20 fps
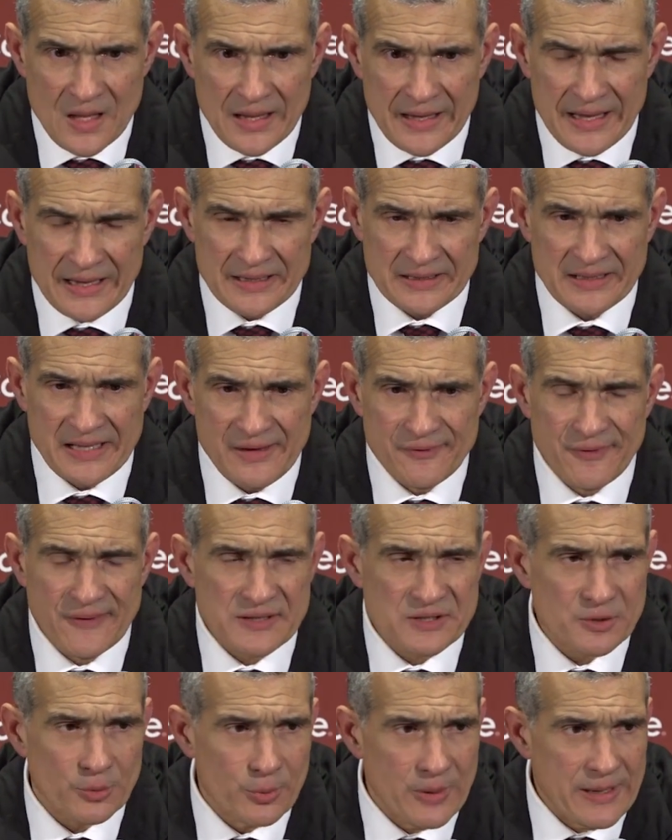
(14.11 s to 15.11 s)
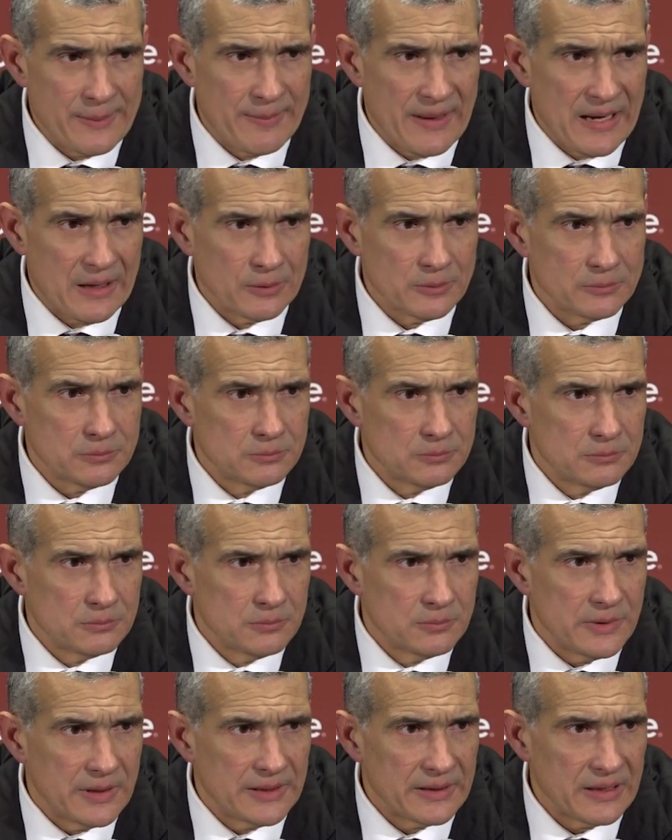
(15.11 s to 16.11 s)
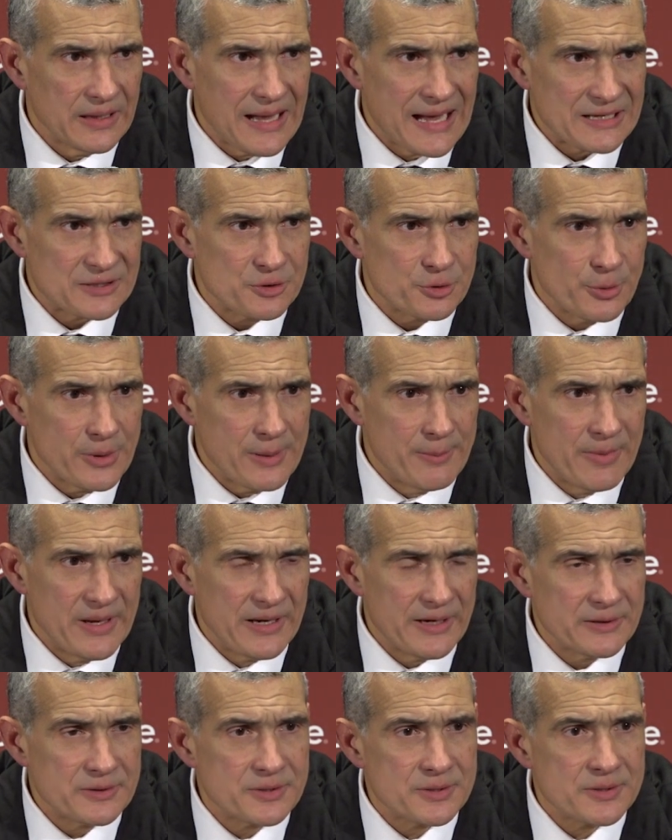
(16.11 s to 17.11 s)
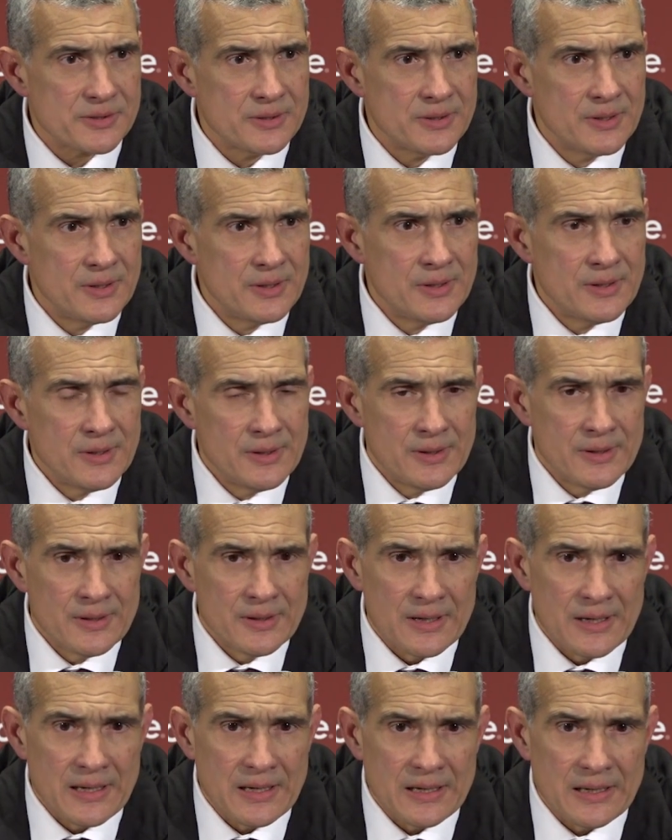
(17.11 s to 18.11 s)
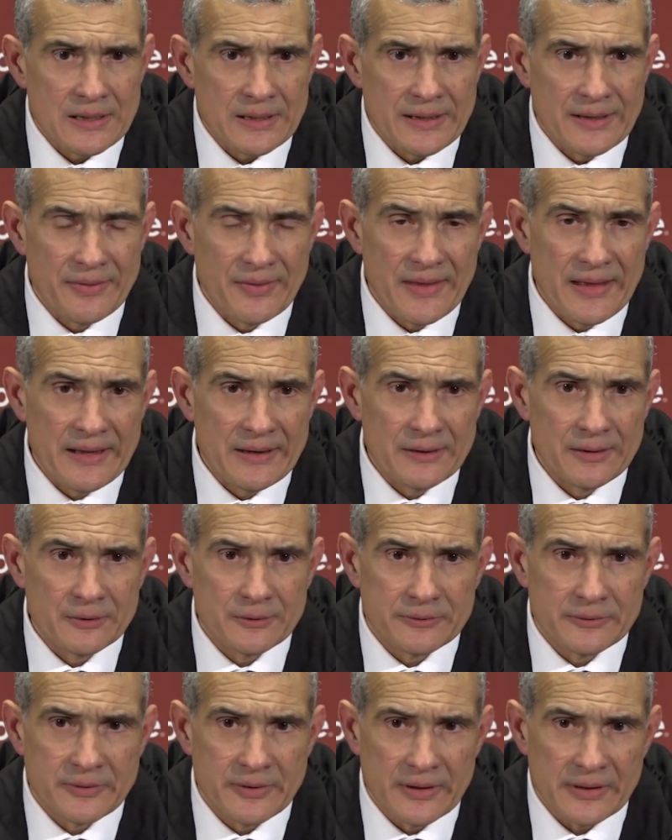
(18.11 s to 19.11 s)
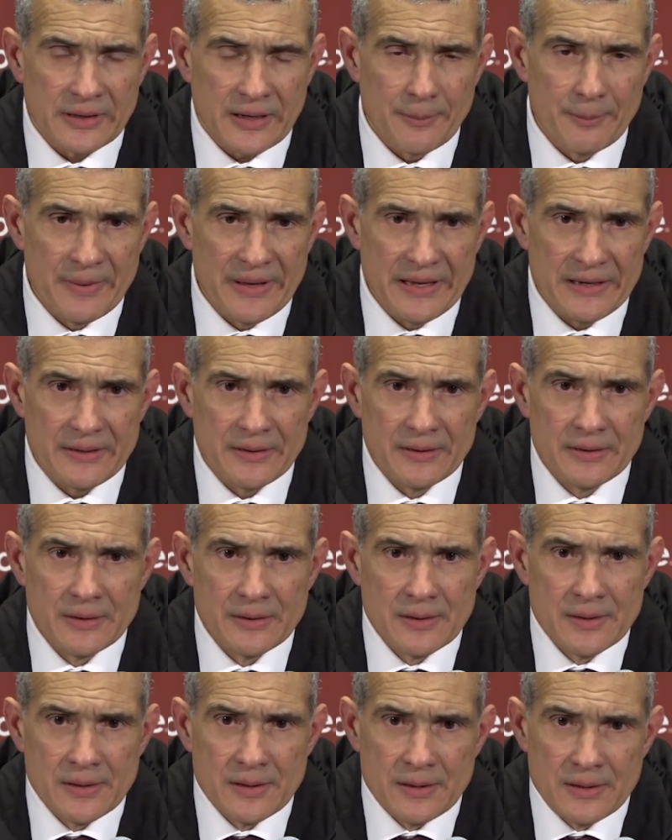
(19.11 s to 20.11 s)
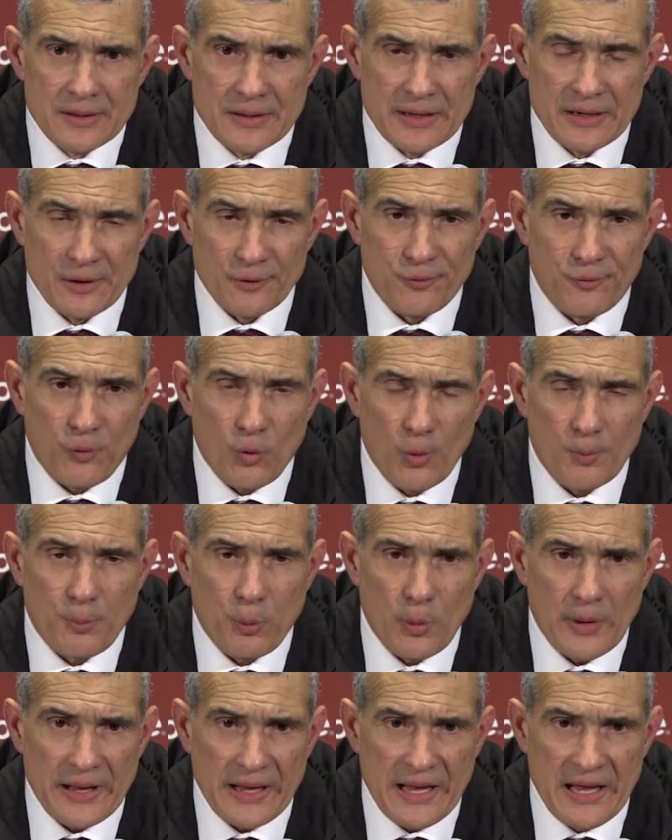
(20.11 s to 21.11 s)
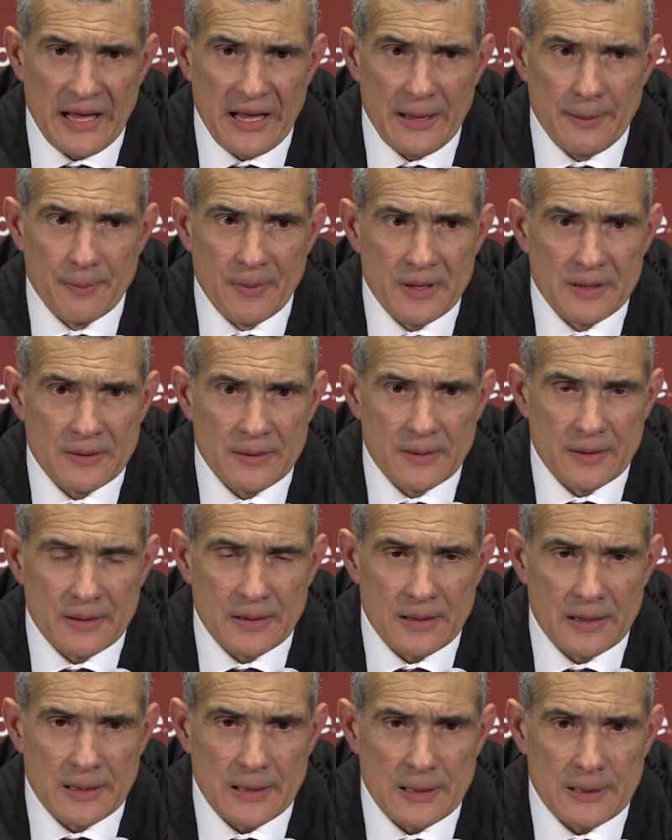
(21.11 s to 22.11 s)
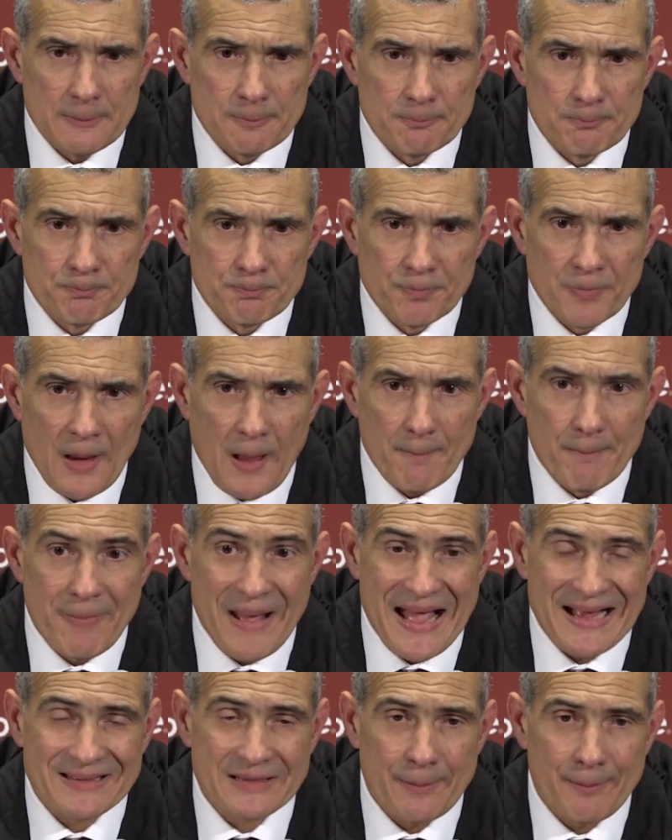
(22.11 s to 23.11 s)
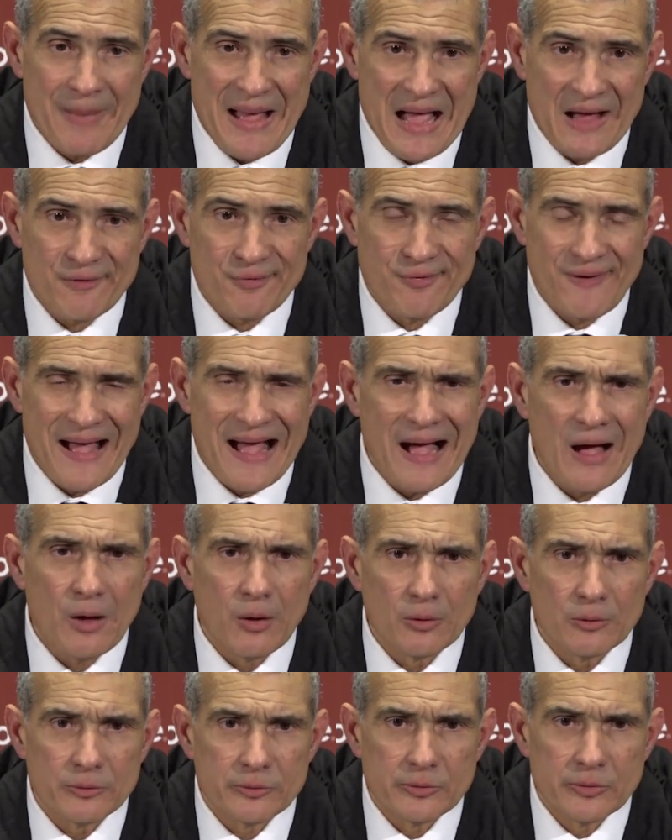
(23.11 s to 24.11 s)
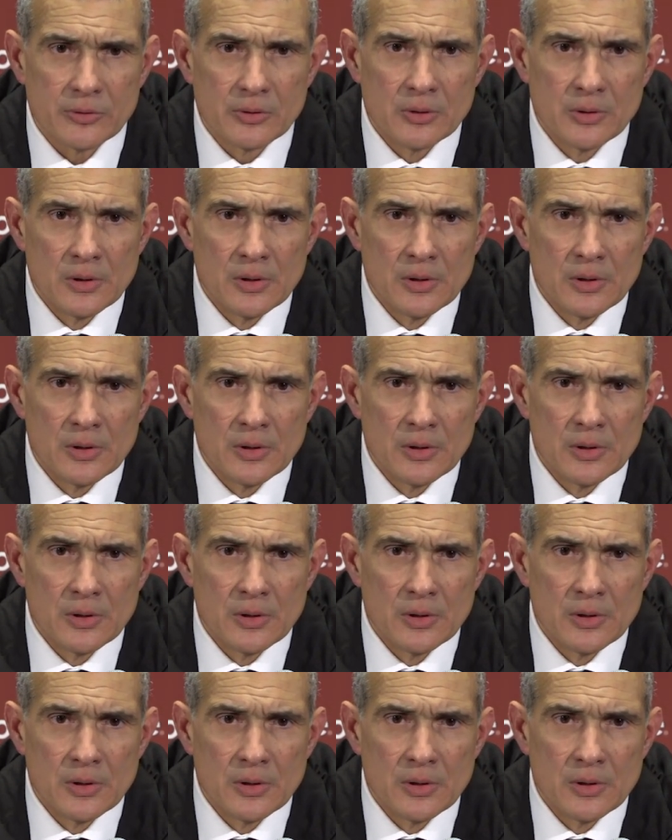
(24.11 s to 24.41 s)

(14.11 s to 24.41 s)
get a defensive rebound in the last 3 minutes, and then to commit in a 4-point game back-to-back fouls.